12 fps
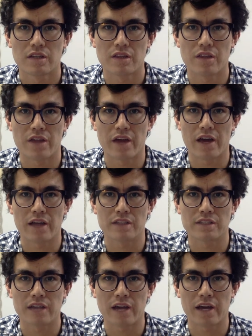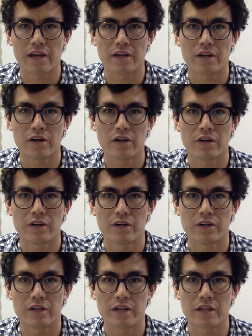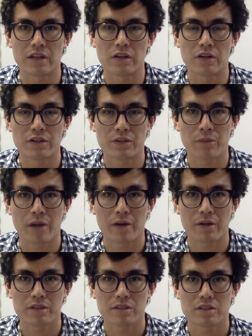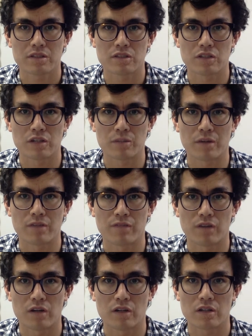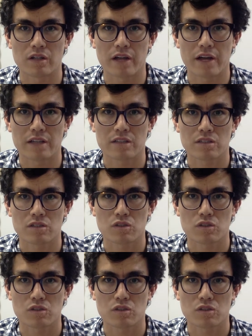that I had heard and learned about it during my fall class.